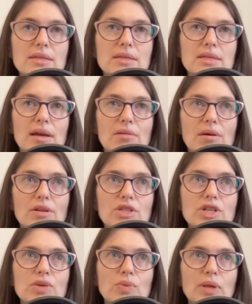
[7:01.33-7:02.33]

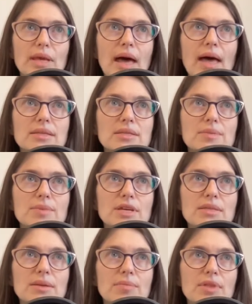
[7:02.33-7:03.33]
technology really has to be
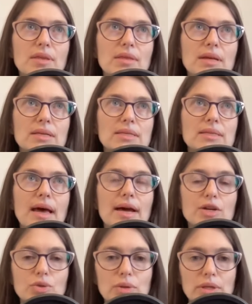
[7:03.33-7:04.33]
something that is
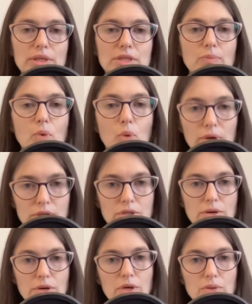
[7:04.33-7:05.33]
natural and supports
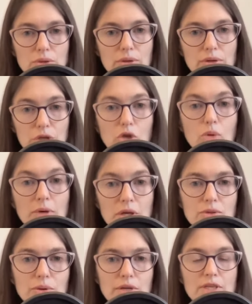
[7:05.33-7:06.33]
your user human
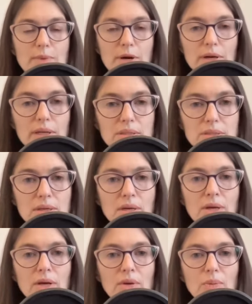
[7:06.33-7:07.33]
user experience
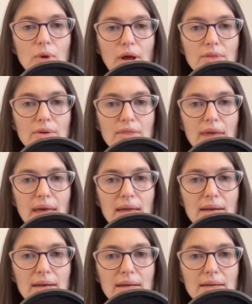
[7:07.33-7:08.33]
rather
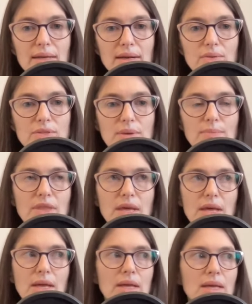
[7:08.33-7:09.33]
than, you know, something